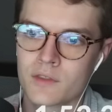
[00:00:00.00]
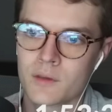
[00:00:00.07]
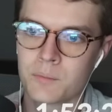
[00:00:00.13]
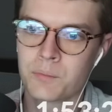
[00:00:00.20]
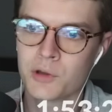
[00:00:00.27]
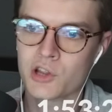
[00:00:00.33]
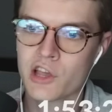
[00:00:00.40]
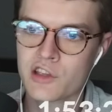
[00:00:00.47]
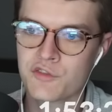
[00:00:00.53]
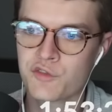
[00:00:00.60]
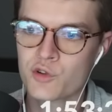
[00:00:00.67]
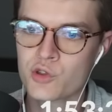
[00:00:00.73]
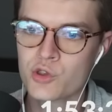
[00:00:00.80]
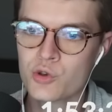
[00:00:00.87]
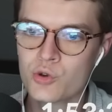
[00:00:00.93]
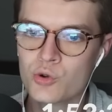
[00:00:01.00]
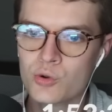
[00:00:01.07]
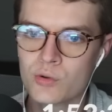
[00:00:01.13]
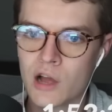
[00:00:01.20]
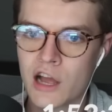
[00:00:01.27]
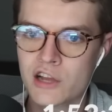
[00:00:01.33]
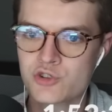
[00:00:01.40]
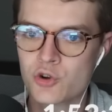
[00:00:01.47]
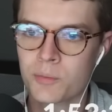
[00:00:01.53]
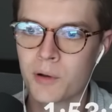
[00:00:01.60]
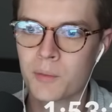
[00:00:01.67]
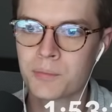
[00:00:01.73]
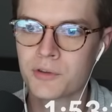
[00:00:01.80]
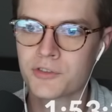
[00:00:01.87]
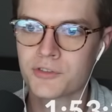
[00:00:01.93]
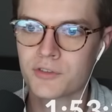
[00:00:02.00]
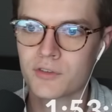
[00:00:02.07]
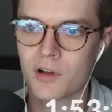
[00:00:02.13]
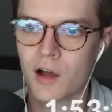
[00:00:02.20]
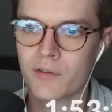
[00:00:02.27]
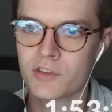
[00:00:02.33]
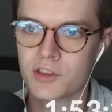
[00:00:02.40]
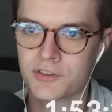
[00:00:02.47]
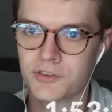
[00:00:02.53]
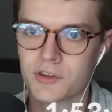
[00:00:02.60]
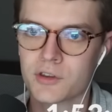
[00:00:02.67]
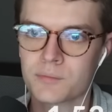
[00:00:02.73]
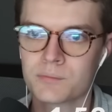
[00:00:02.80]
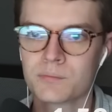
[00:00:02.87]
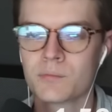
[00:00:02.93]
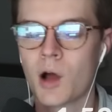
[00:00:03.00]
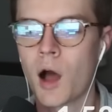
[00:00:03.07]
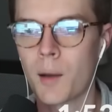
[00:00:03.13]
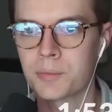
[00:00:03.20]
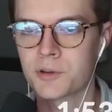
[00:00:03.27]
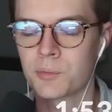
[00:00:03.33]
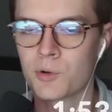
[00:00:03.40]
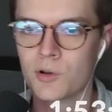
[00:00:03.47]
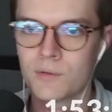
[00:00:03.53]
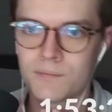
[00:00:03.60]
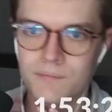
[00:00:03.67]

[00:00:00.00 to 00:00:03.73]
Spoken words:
But like for you, Hydro Pump is obviously optimal.